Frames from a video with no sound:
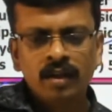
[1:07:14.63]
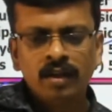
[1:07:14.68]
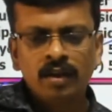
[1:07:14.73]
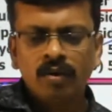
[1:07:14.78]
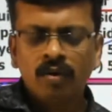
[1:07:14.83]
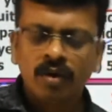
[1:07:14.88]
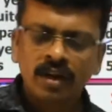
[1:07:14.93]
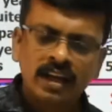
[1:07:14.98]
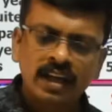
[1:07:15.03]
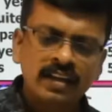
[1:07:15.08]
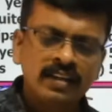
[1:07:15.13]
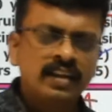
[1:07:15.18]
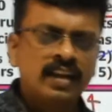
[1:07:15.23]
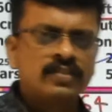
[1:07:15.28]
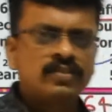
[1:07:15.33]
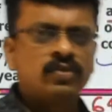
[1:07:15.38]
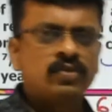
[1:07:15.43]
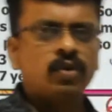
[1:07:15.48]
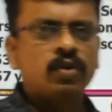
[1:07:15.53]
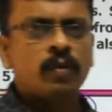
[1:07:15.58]
okay,
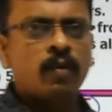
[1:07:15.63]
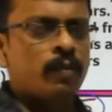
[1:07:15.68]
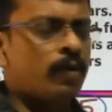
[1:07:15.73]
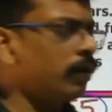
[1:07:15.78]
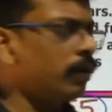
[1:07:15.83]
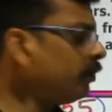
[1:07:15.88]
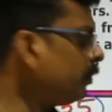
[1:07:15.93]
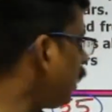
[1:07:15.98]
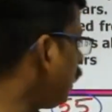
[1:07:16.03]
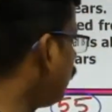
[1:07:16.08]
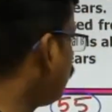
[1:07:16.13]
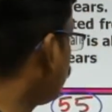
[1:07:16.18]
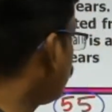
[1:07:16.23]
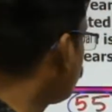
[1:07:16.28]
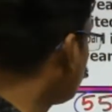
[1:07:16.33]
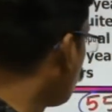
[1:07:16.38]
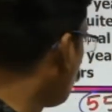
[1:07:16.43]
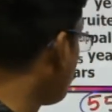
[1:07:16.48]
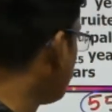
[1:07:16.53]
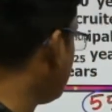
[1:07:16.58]
that's not problem. I
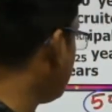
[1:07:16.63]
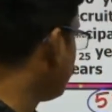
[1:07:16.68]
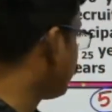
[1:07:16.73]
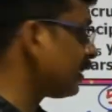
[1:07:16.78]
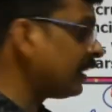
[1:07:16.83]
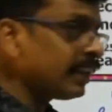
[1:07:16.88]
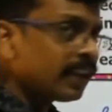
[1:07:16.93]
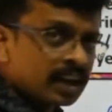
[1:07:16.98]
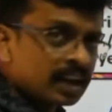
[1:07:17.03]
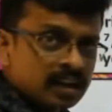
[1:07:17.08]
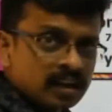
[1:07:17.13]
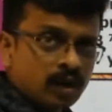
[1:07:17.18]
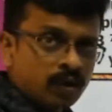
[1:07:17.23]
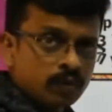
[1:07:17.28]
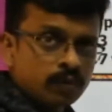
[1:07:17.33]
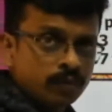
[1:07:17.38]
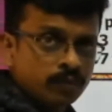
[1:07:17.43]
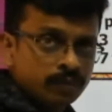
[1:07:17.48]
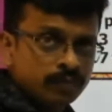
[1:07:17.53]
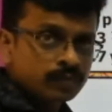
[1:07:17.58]
hope it is clear
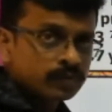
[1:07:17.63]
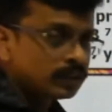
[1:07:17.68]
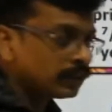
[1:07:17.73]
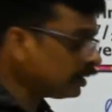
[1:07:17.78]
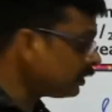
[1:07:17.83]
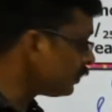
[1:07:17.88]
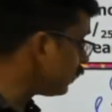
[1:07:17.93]
now. This